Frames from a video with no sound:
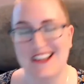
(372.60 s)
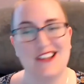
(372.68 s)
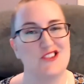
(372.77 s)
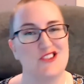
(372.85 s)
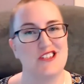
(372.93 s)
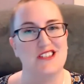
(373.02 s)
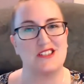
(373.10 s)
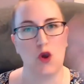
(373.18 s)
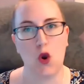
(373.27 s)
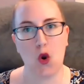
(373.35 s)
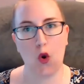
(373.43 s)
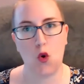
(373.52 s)
Just
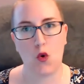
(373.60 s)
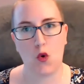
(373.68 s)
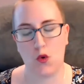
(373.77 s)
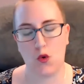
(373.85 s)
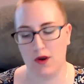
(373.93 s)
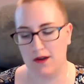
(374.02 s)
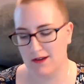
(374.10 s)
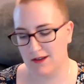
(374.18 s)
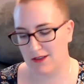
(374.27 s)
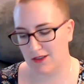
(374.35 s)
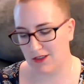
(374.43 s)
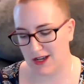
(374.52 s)

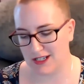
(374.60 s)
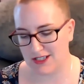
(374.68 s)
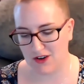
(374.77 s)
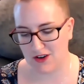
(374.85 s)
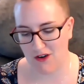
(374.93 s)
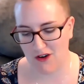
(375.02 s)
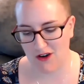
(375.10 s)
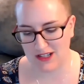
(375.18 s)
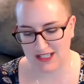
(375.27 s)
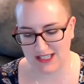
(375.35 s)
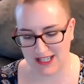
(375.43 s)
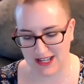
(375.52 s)
lost all
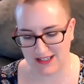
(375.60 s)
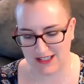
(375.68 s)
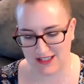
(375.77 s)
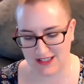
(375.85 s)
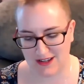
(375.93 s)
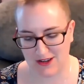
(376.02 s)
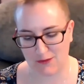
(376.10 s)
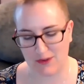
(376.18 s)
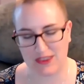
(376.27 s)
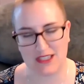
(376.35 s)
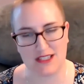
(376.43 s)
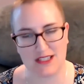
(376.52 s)
sense
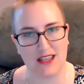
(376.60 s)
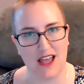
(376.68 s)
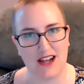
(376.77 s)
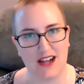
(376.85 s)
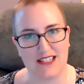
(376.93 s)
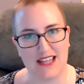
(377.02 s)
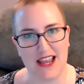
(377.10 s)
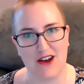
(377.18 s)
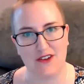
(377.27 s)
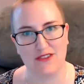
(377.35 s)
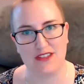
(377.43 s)
with this lockdown,